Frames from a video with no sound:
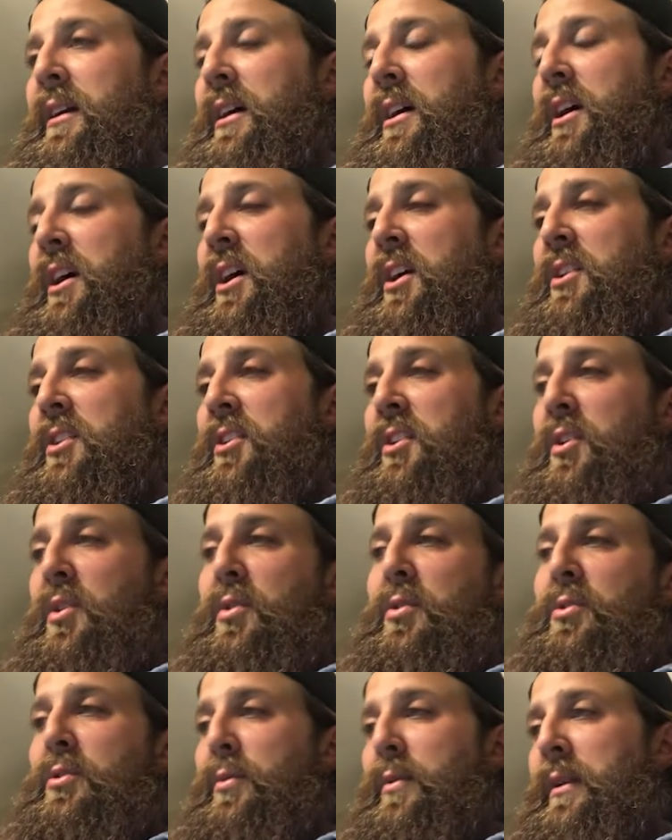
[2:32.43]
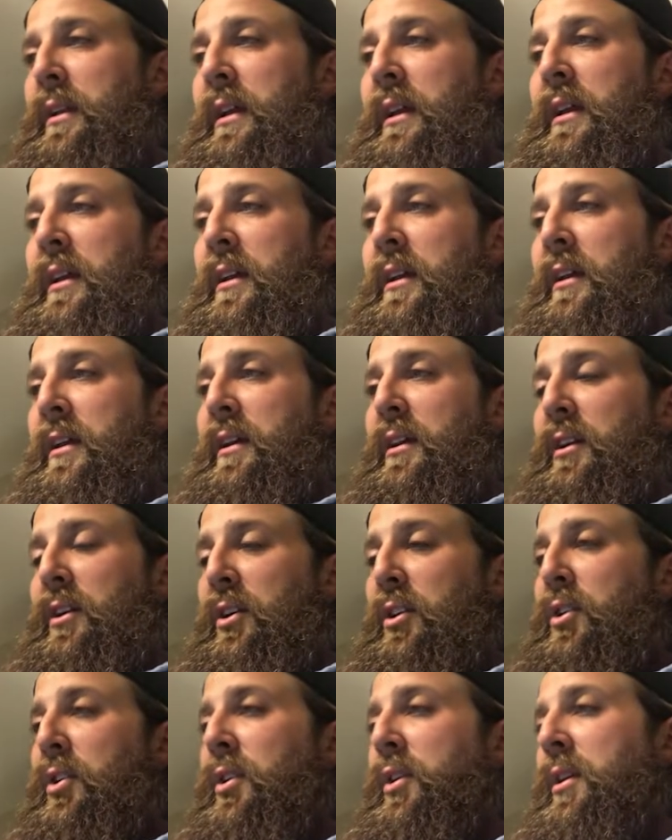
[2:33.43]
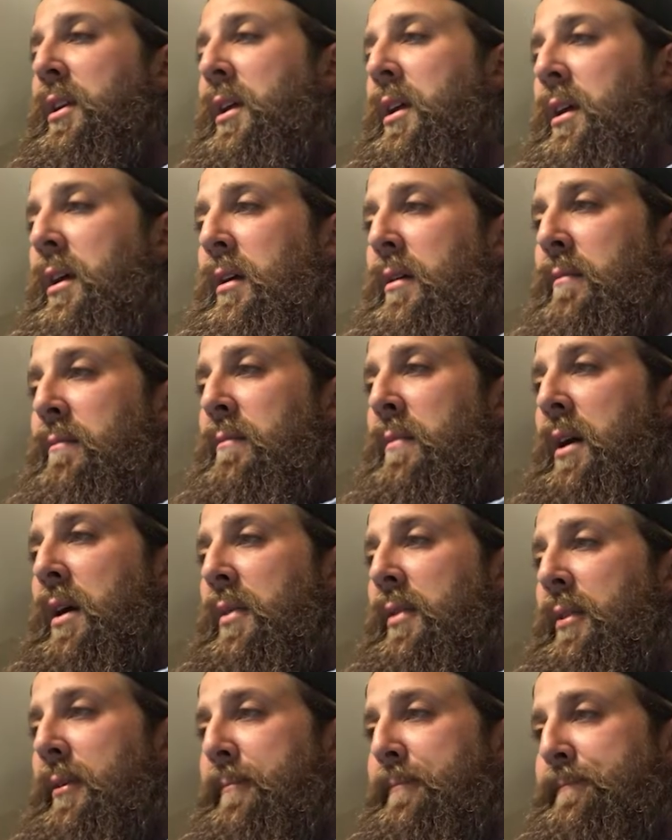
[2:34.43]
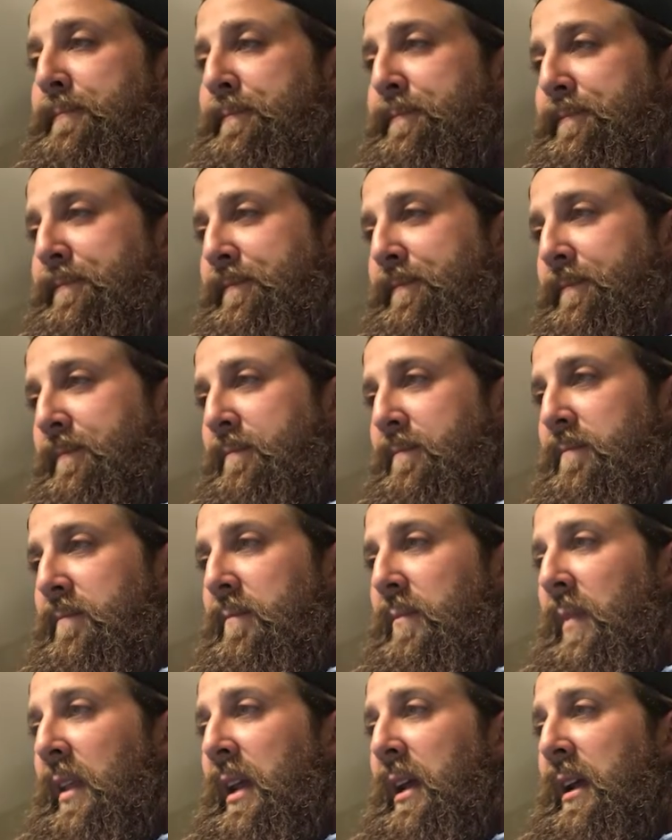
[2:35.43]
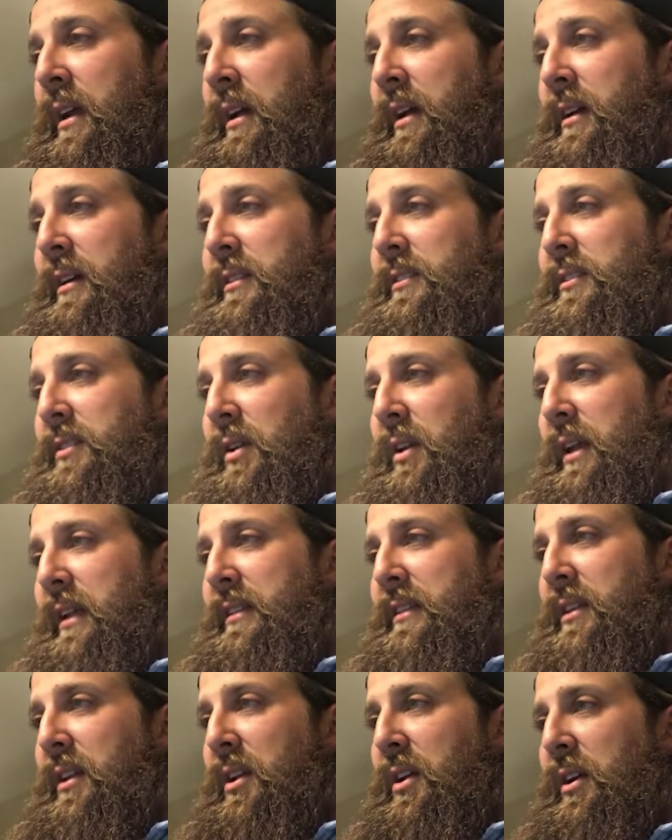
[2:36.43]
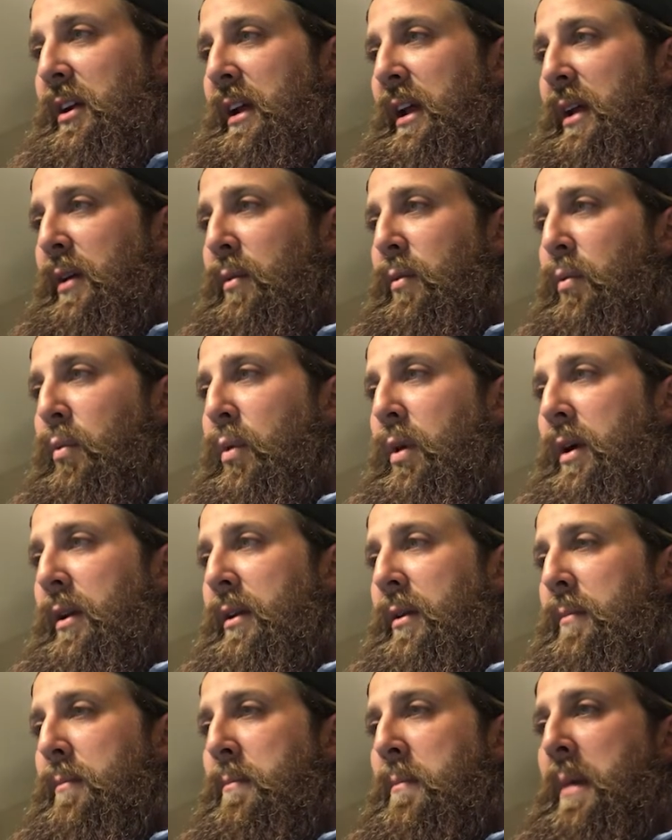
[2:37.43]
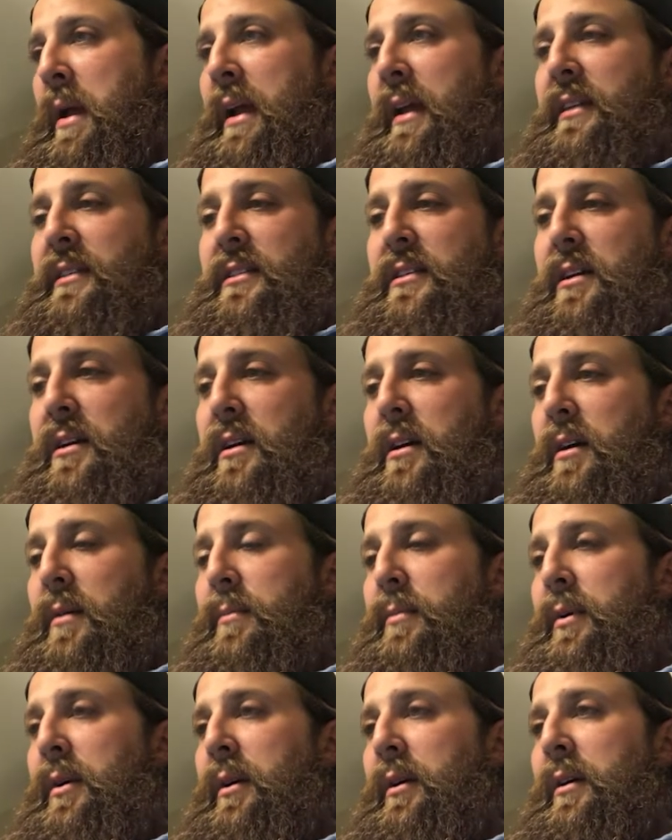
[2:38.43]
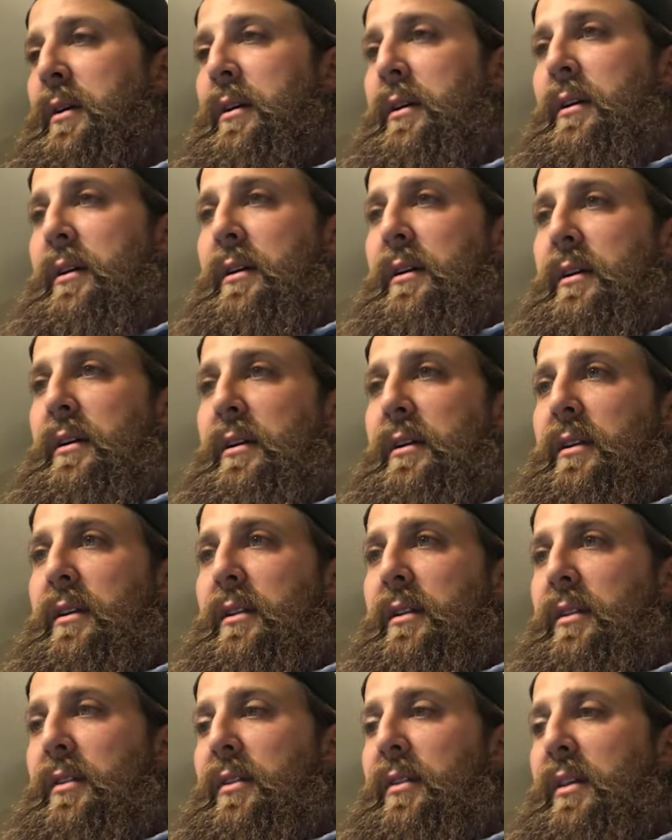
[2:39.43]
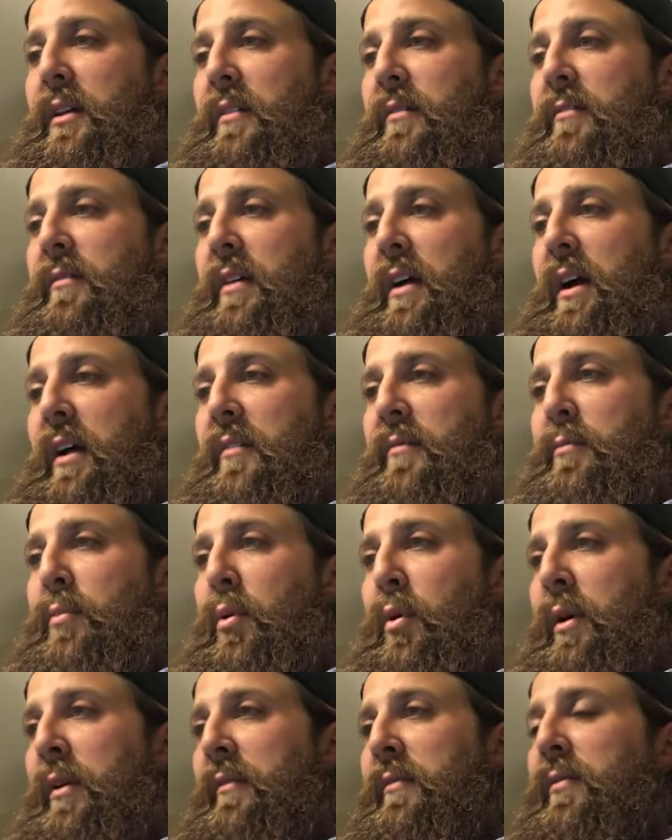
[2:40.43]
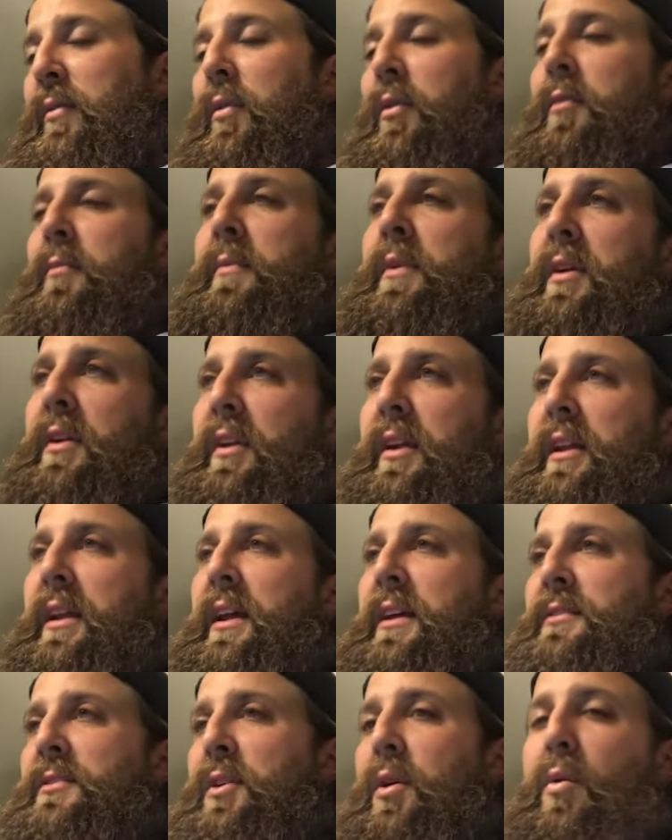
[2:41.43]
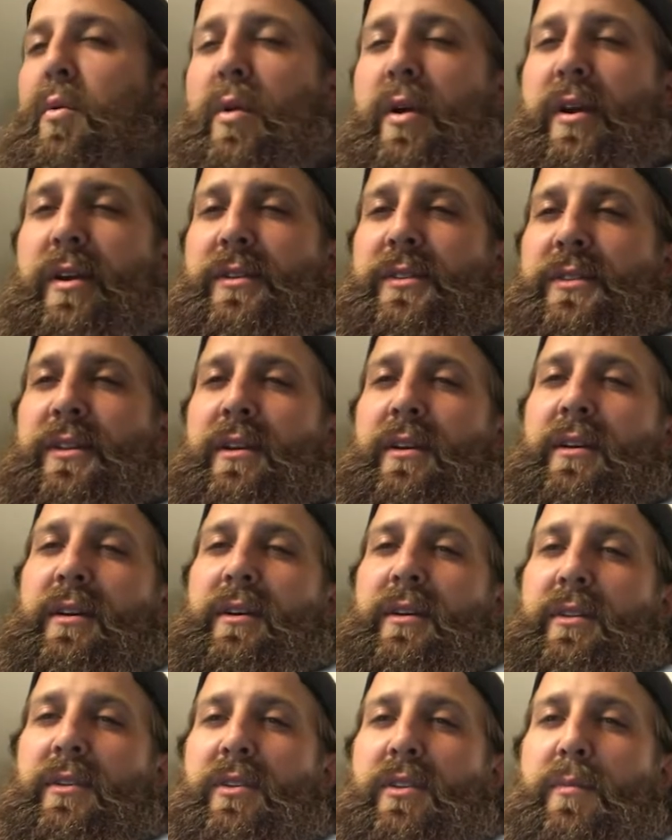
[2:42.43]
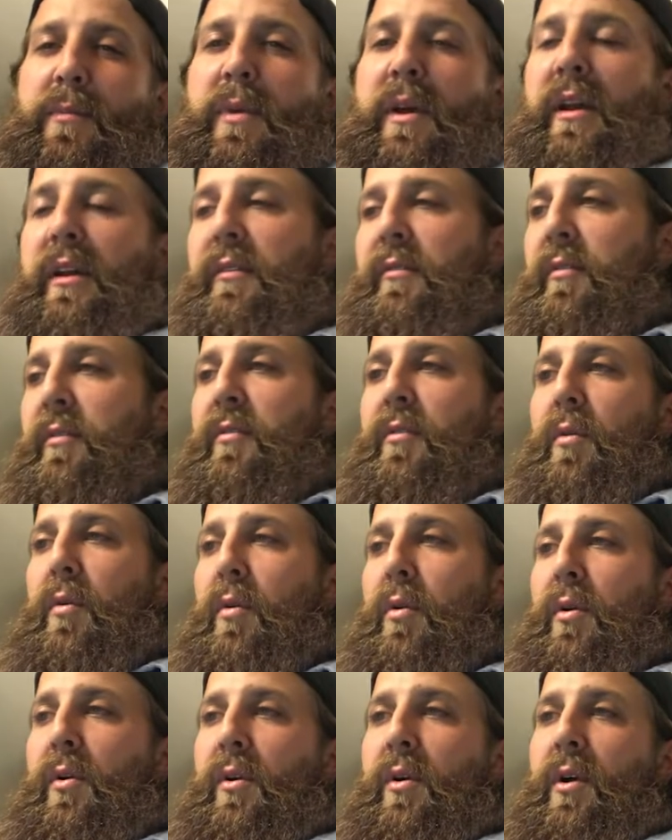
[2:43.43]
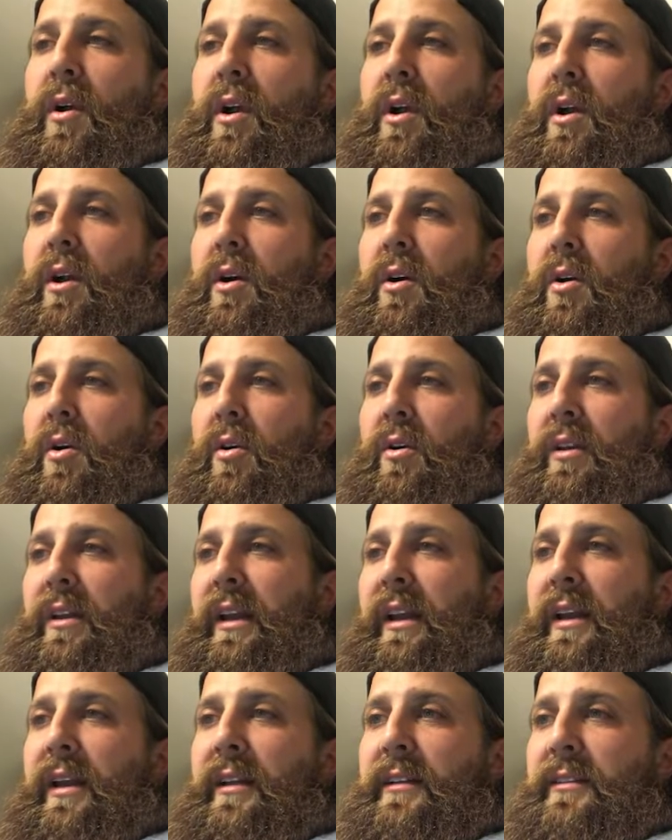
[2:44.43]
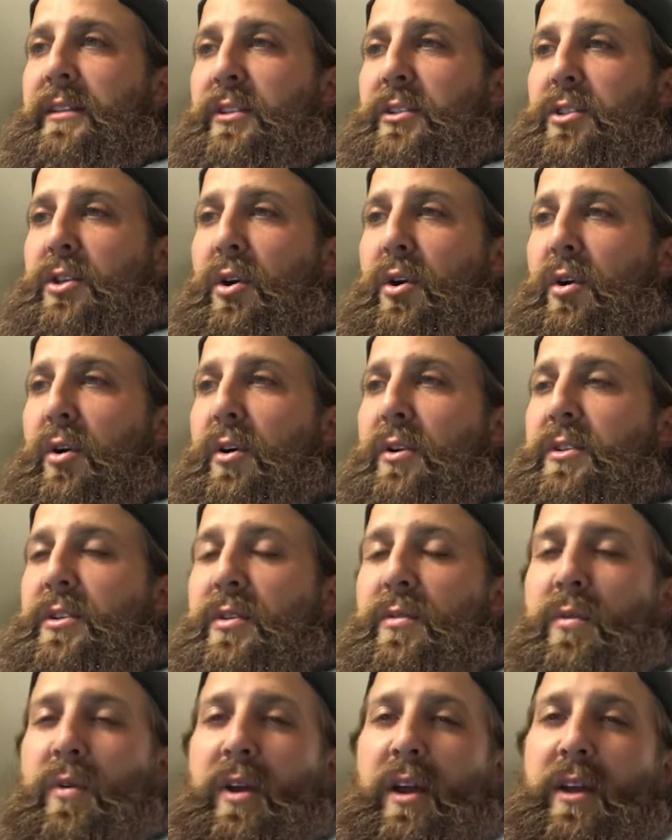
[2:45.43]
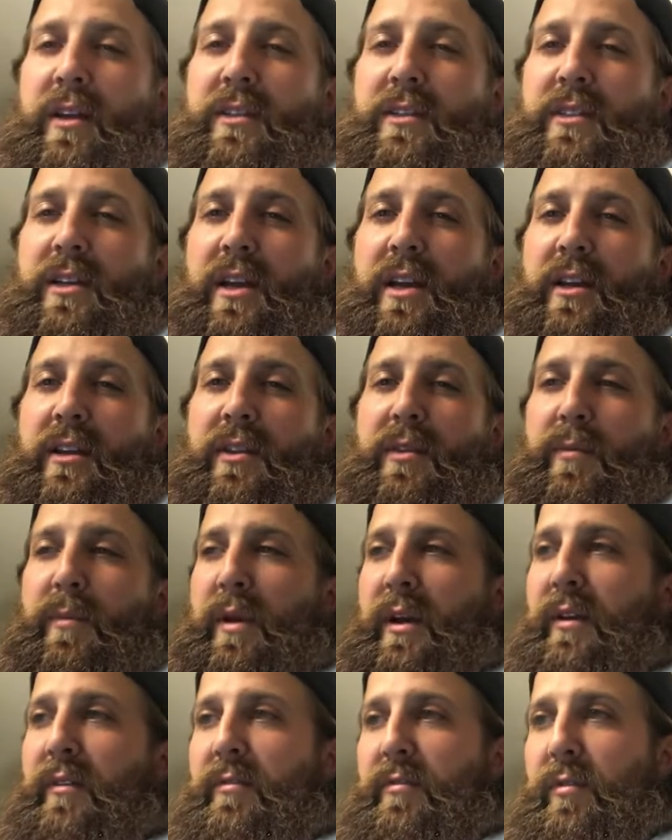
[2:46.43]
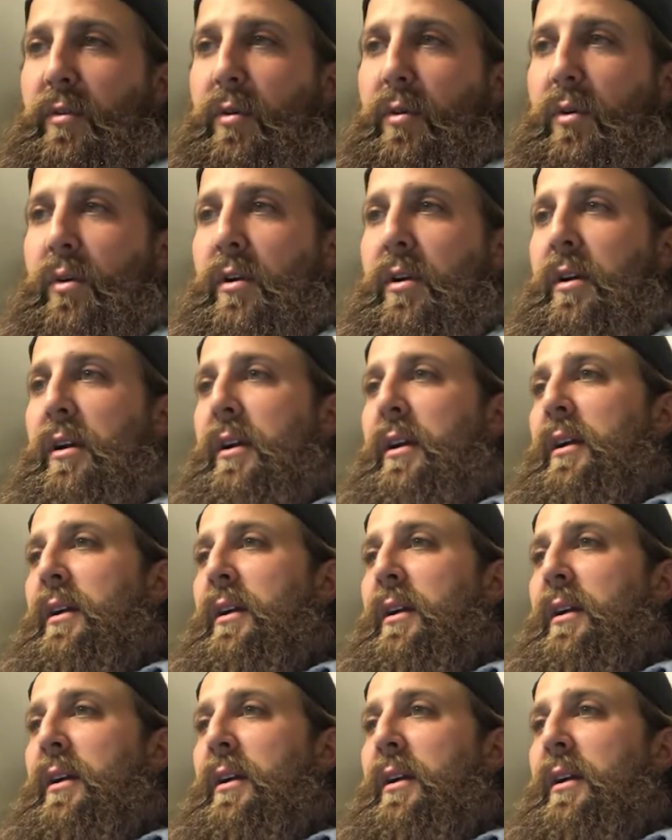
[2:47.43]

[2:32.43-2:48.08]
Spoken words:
unusually good month. So let's look at what makes up the 5.4 million. As always, the big four are leading the charge. And when I say the big four,